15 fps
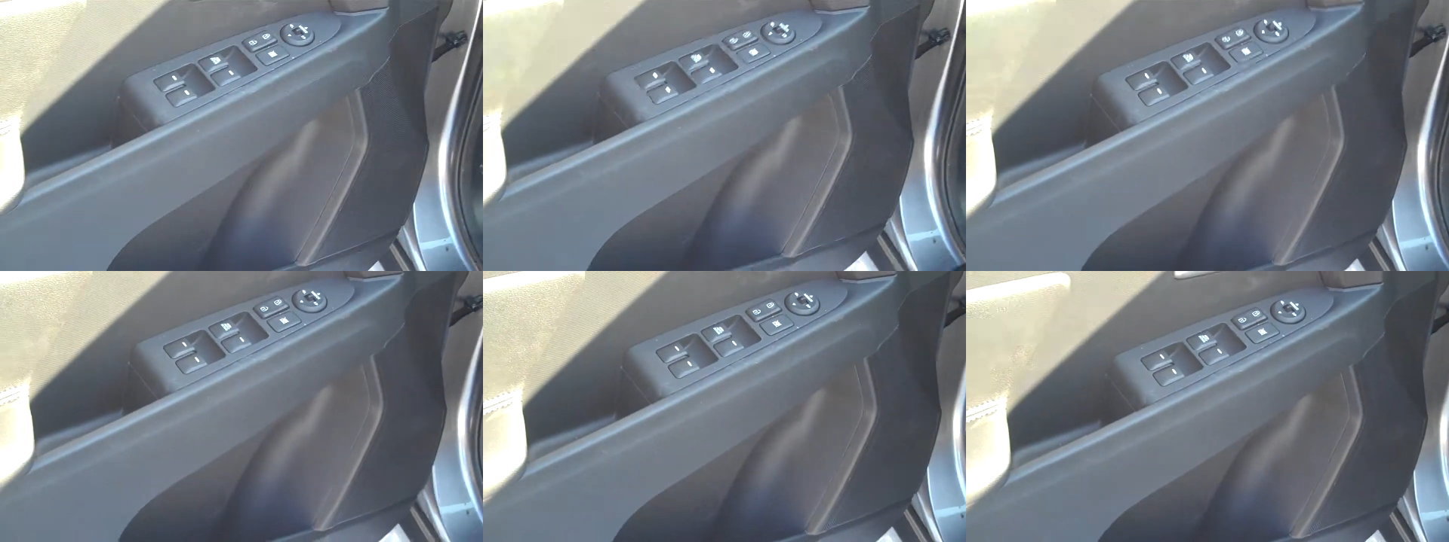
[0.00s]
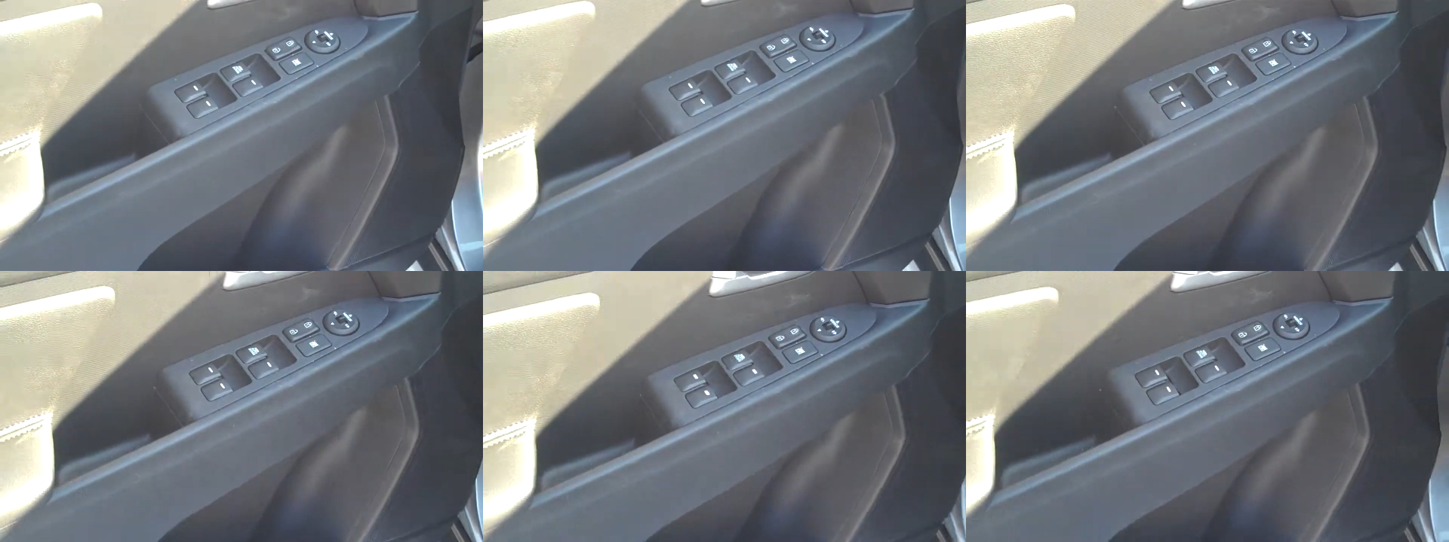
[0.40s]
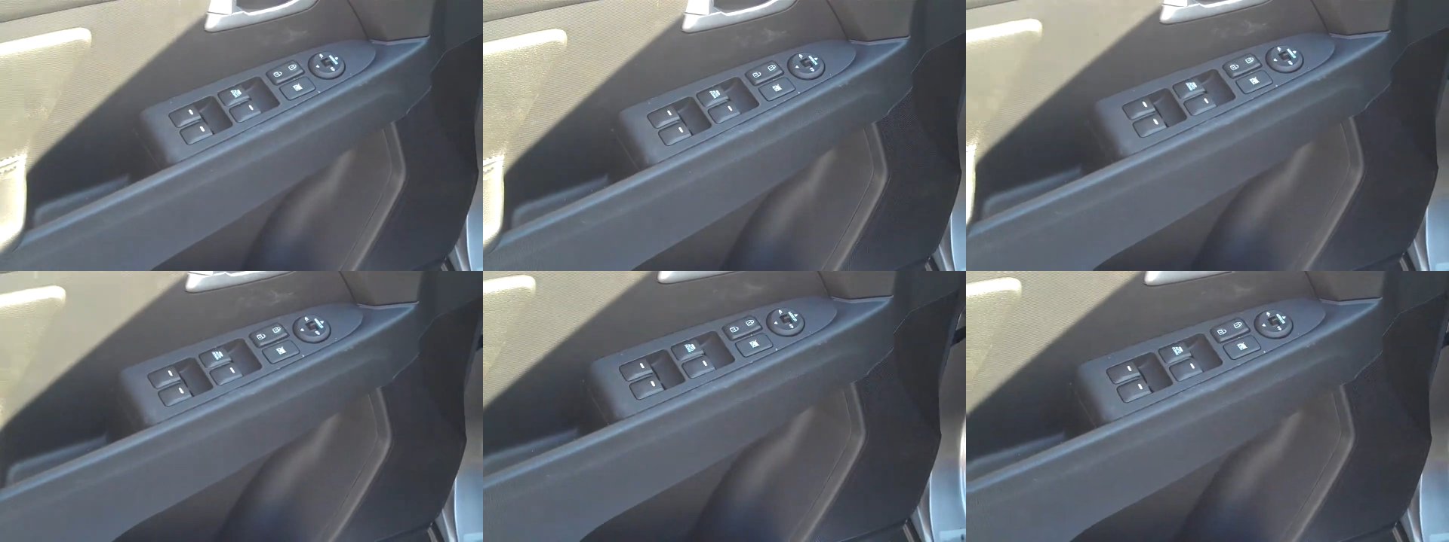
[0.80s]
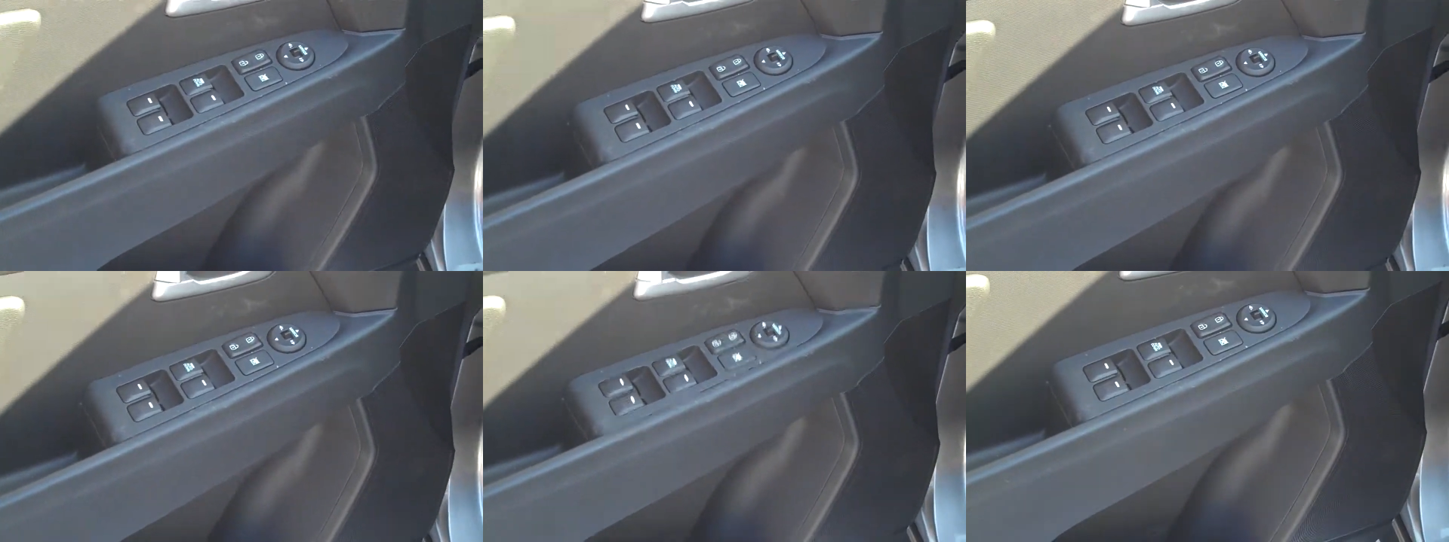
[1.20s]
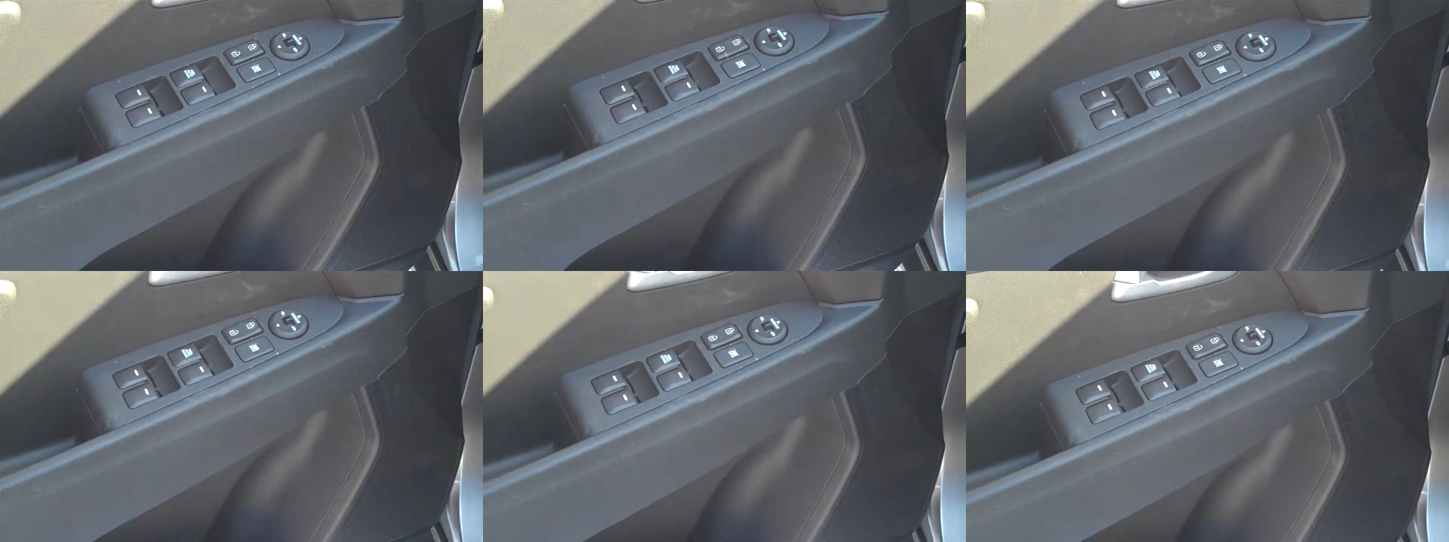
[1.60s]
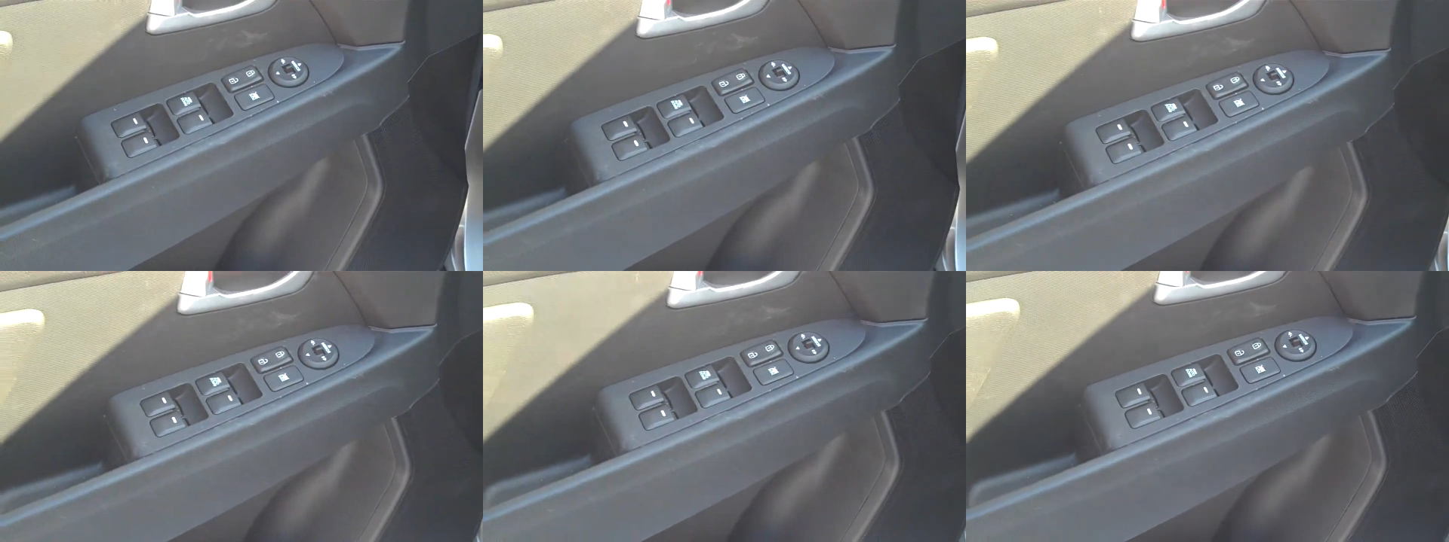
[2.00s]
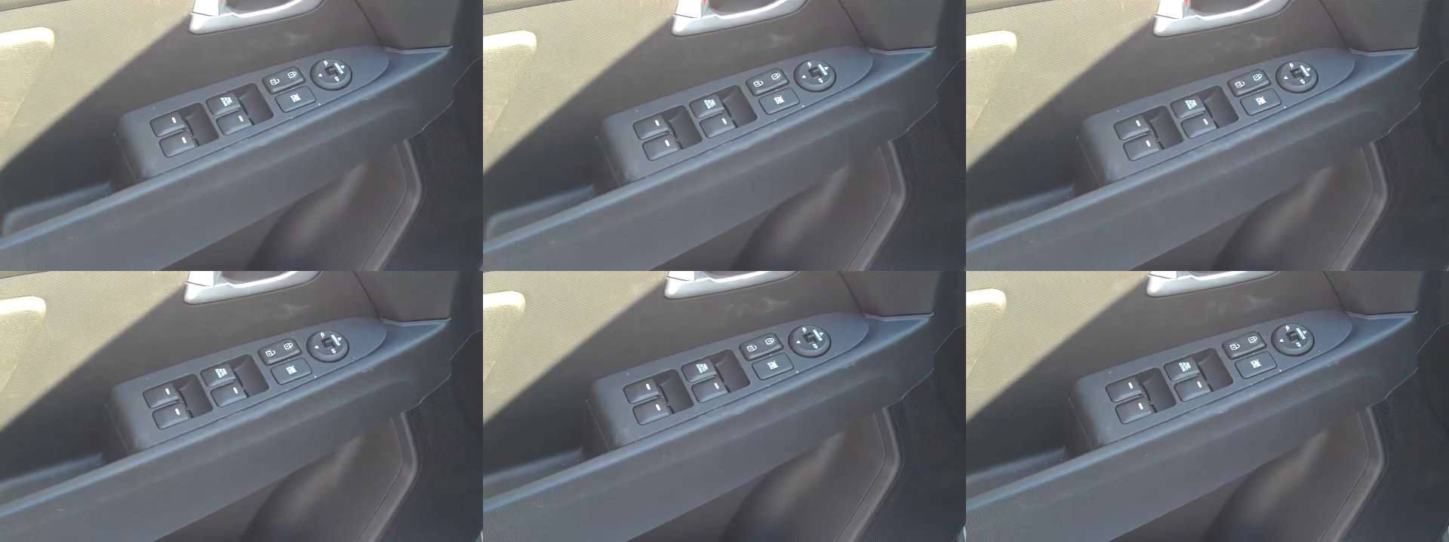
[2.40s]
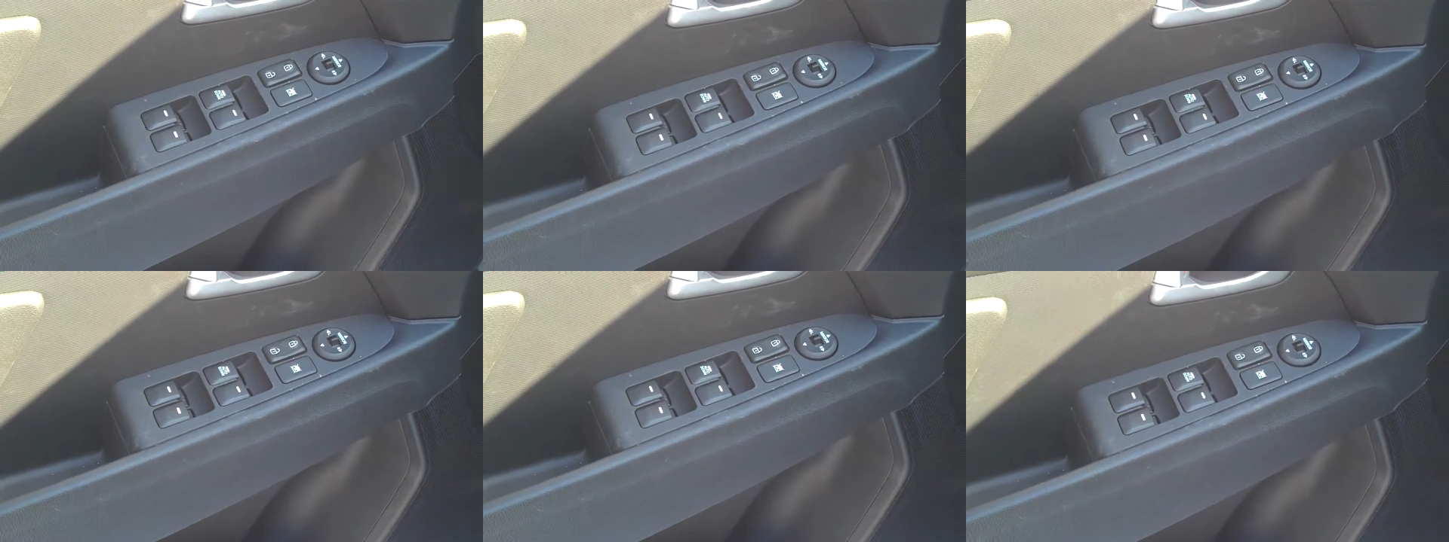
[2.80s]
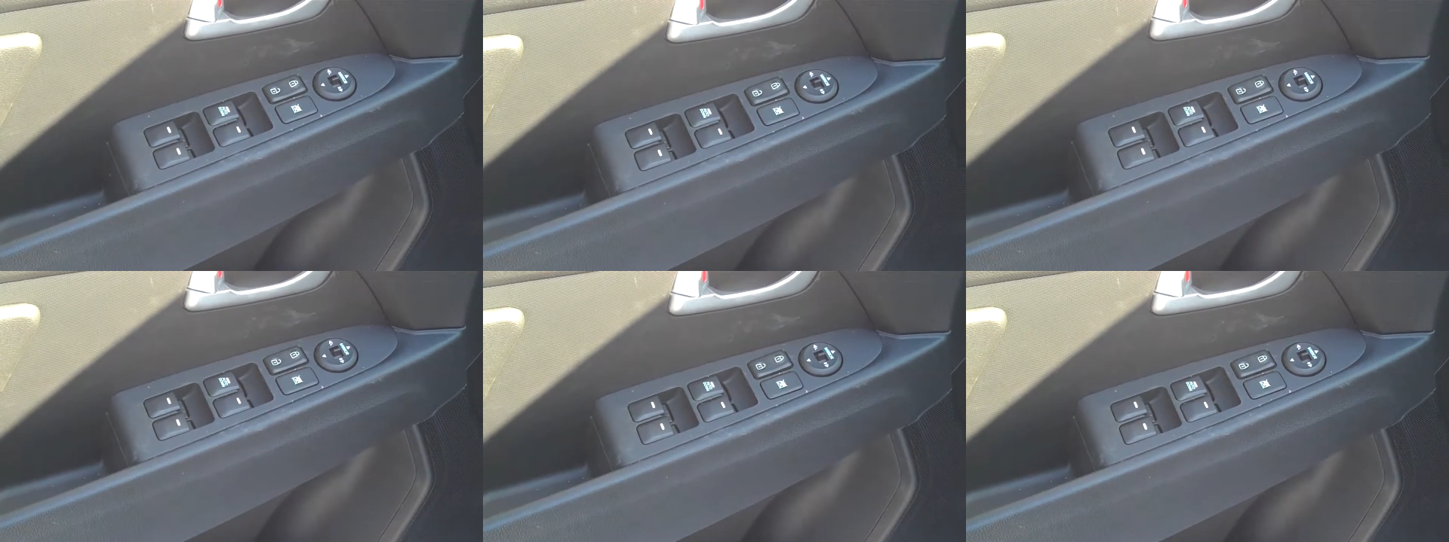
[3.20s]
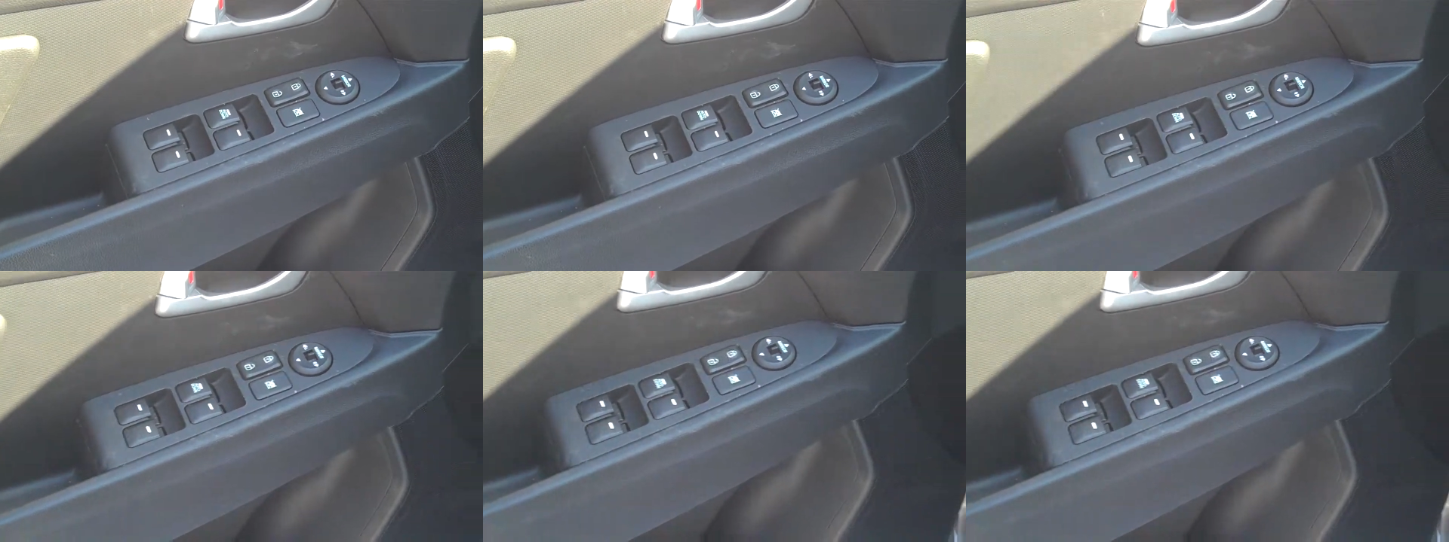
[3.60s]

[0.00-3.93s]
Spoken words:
No face is visible, so there are no lips to read.